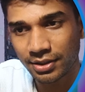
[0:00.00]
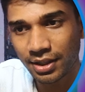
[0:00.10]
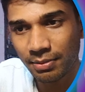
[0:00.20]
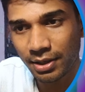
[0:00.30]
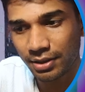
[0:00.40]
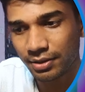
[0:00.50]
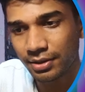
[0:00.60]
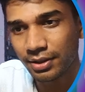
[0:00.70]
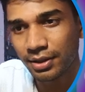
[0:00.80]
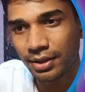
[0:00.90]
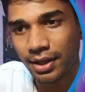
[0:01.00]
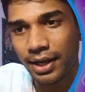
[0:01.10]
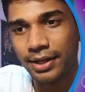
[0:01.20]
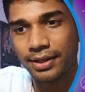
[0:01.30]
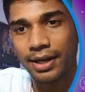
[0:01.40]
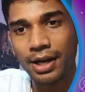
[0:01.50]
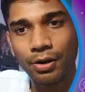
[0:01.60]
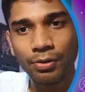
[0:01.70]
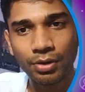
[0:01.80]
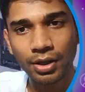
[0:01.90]
the command. And
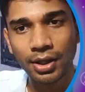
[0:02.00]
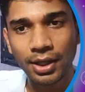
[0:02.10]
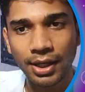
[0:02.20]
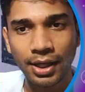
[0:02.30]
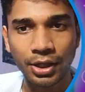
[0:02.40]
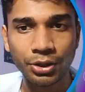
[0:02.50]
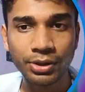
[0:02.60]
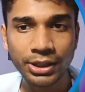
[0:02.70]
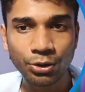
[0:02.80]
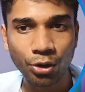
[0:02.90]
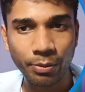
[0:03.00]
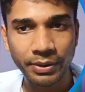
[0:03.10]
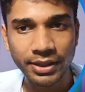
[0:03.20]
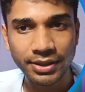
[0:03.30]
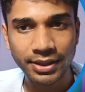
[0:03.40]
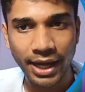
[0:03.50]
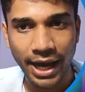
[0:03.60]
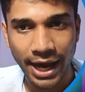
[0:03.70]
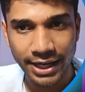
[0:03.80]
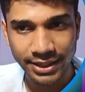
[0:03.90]
now you need to copy this
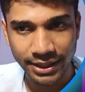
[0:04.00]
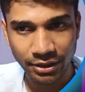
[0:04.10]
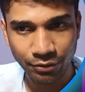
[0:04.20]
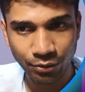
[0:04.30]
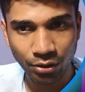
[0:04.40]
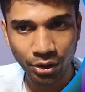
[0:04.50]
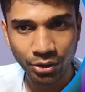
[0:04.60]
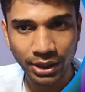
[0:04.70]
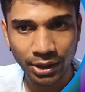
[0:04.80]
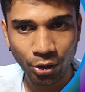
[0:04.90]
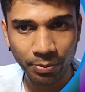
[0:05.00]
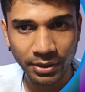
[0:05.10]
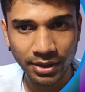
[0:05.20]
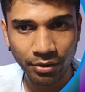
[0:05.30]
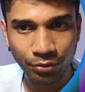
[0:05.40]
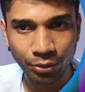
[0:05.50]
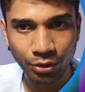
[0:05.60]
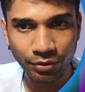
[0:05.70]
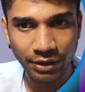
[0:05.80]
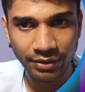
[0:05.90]
hash either full, or you can copy the 4
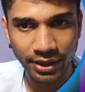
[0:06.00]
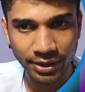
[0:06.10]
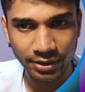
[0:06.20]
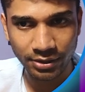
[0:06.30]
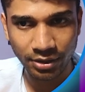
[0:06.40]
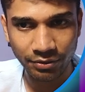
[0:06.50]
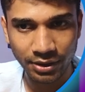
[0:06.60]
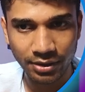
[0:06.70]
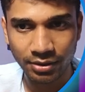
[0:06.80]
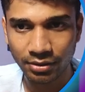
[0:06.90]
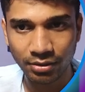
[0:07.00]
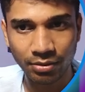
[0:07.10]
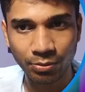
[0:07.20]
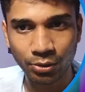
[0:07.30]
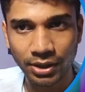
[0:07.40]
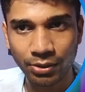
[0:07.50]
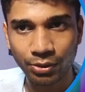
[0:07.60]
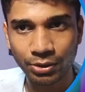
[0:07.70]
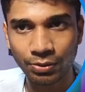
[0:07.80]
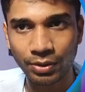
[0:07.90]
to 5 characters of it. Both are
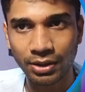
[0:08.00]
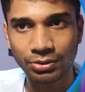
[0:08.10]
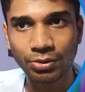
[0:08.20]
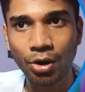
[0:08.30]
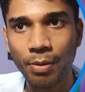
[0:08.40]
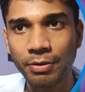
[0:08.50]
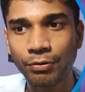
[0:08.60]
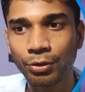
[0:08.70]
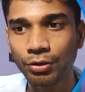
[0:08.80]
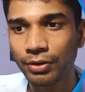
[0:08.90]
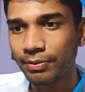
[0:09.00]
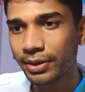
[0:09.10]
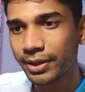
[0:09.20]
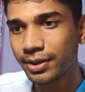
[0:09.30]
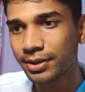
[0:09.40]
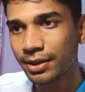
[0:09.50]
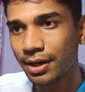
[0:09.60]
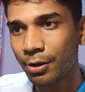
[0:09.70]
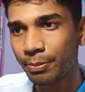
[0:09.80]
going to work. So copy 4 to 5 characters and now